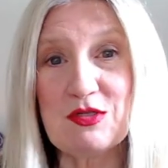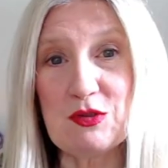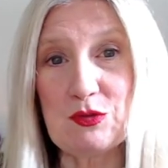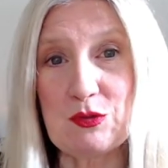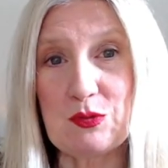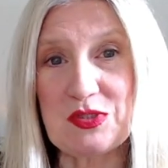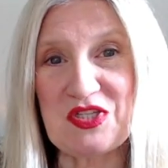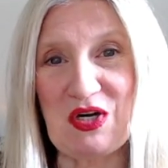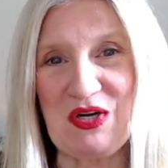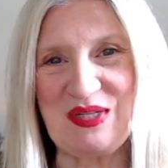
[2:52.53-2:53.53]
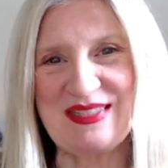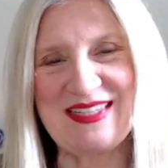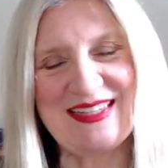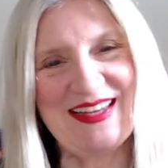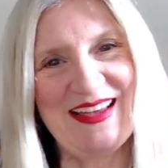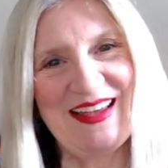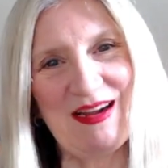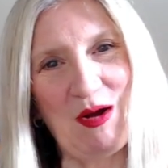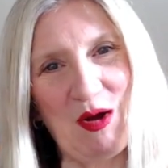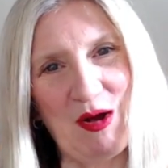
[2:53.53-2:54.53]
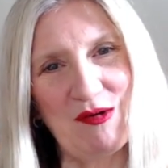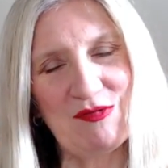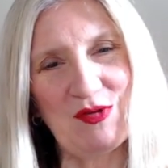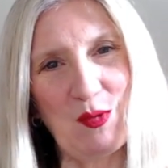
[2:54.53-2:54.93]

to start today off